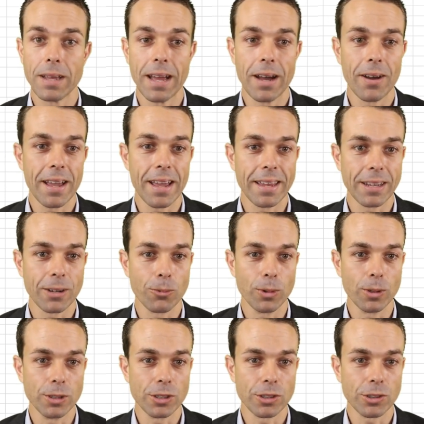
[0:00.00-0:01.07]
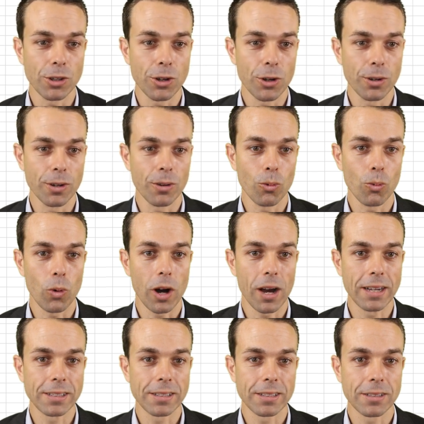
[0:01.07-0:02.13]
Our heading will just turn
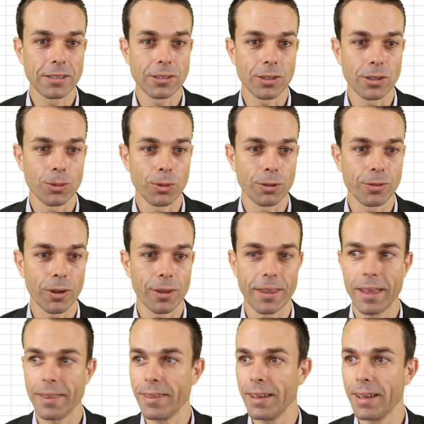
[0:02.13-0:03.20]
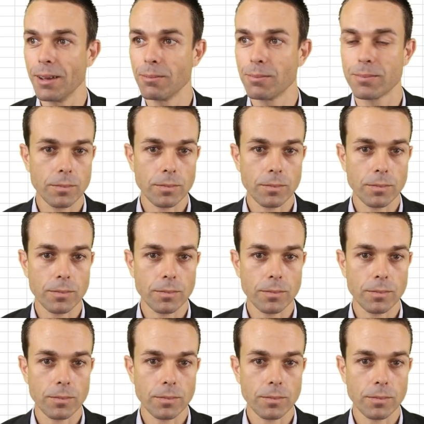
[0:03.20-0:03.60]
white so that we've got that there.